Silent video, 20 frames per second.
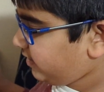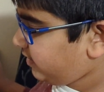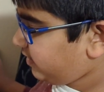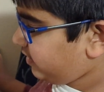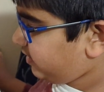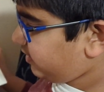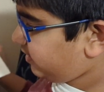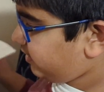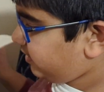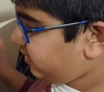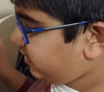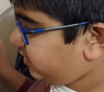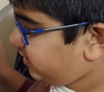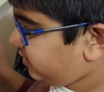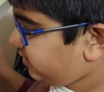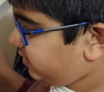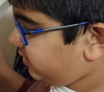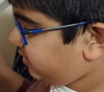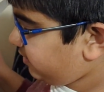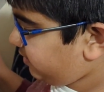And
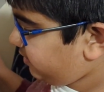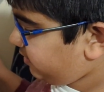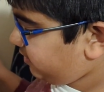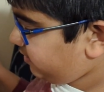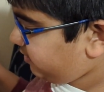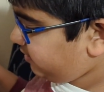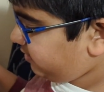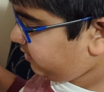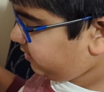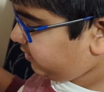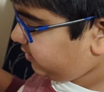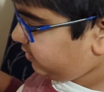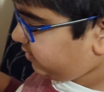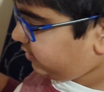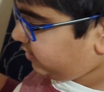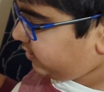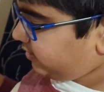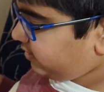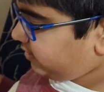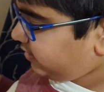then,
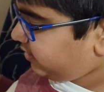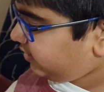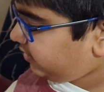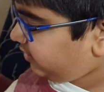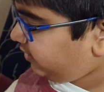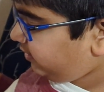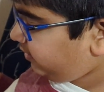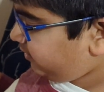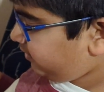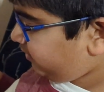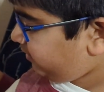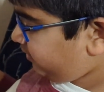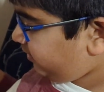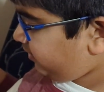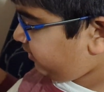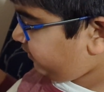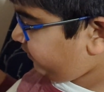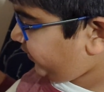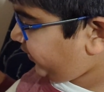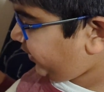oh,
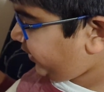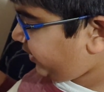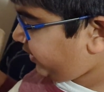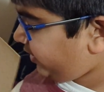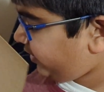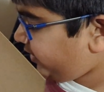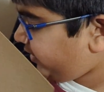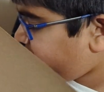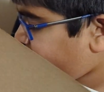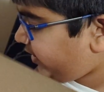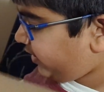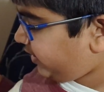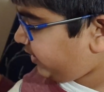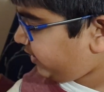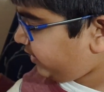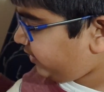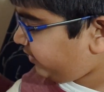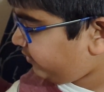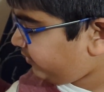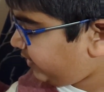over here,
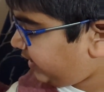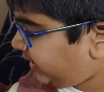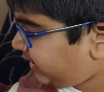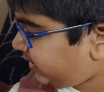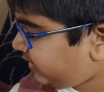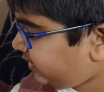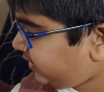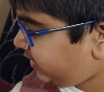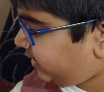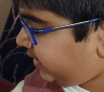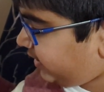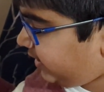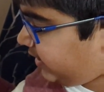they you actually